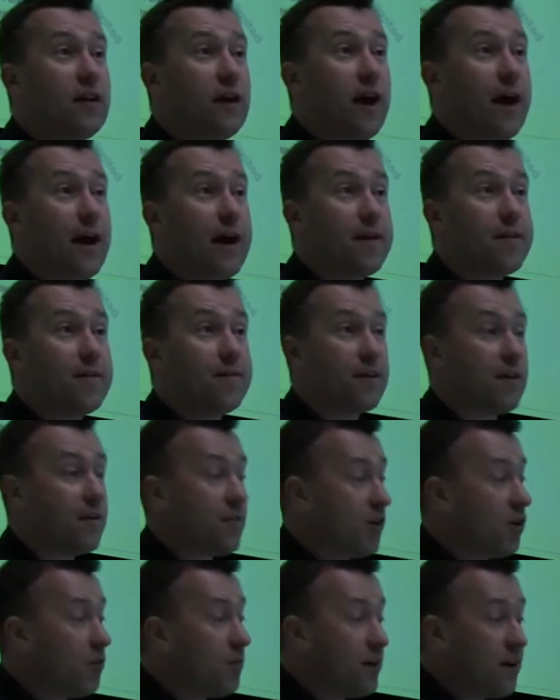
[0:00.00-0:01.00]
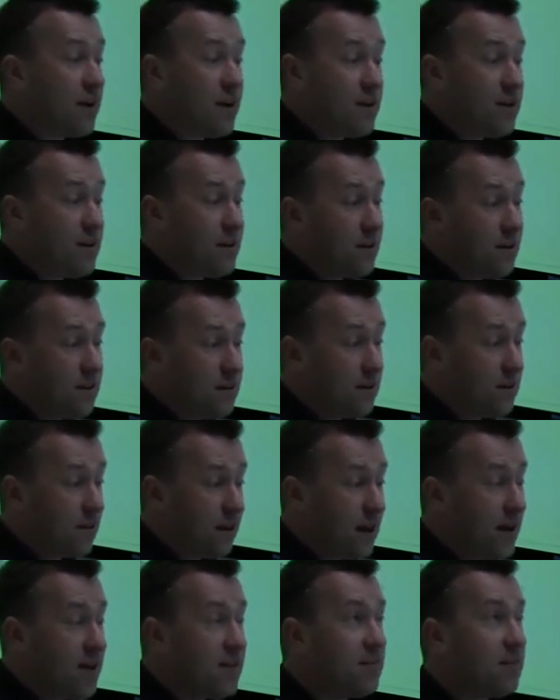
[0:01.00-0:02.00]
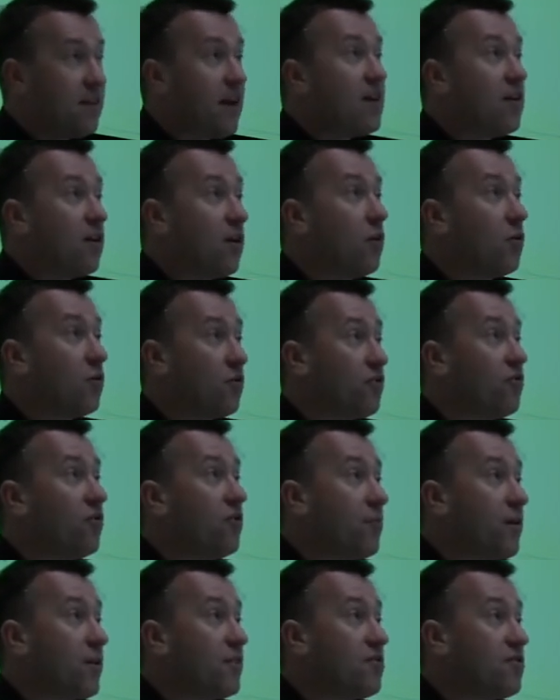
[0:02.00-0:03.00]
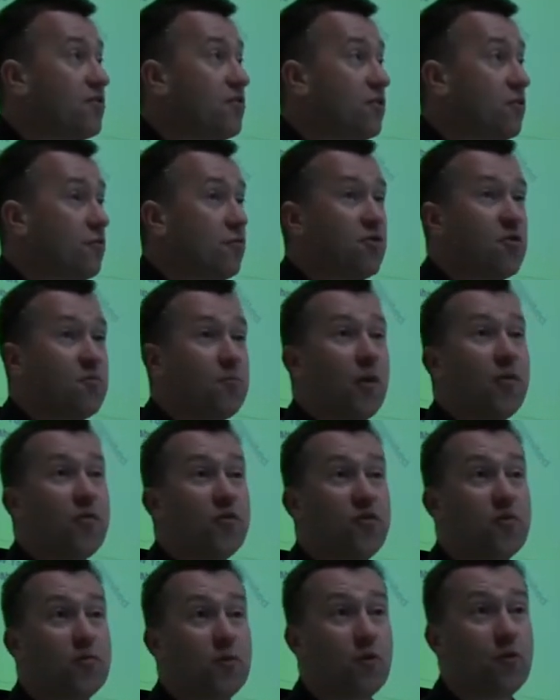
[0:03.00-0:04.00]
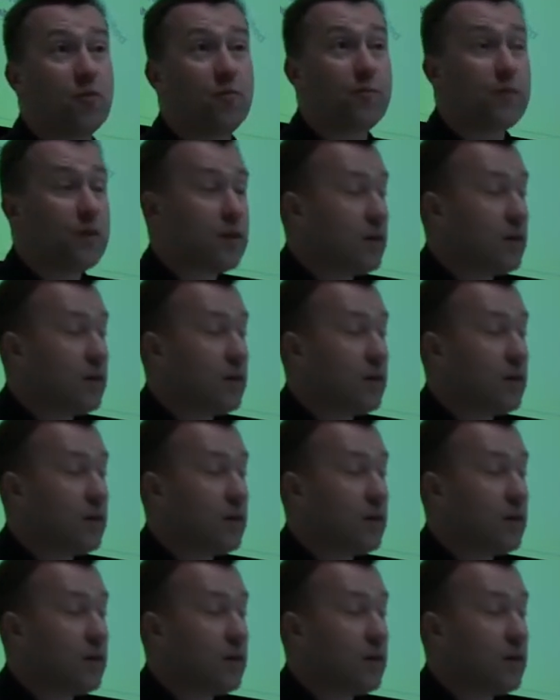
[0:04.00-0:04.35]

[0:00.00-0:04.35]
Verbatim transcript: and uh, there'll be key stakeholders in the business that are responsible